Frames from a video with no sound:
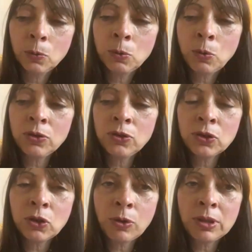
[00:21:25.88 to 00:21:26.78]
we want
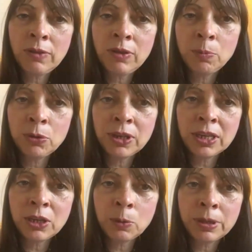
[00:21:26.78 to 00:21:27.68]
to go and live in a
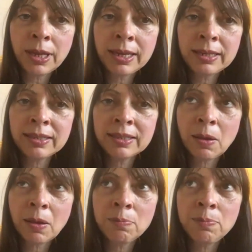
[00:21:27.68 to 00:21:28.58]
particular
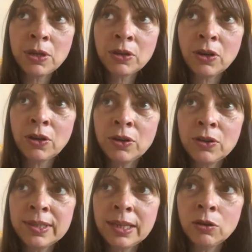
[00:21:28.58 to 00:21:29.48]
place
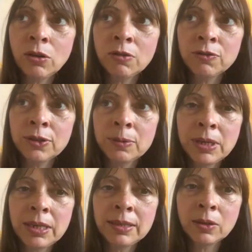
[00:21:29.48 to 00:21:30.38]
because it offers
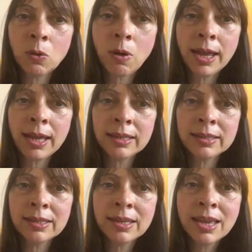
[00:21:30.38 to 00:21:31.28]
peace and
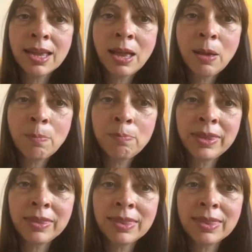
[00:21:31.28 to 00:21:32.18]
quiet,
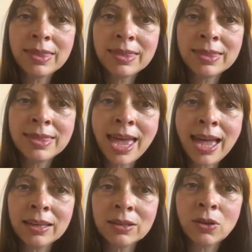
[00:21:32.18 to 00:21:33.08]
but
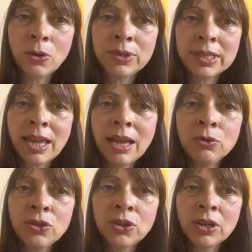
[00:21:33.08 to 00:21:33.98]
that goes
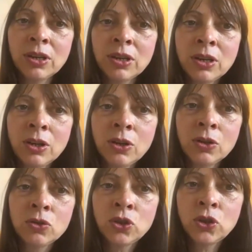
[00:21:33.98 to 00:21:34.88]
counter
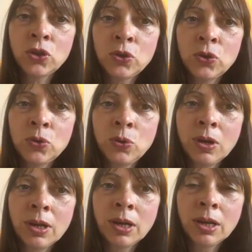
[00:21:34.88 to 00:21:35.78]
to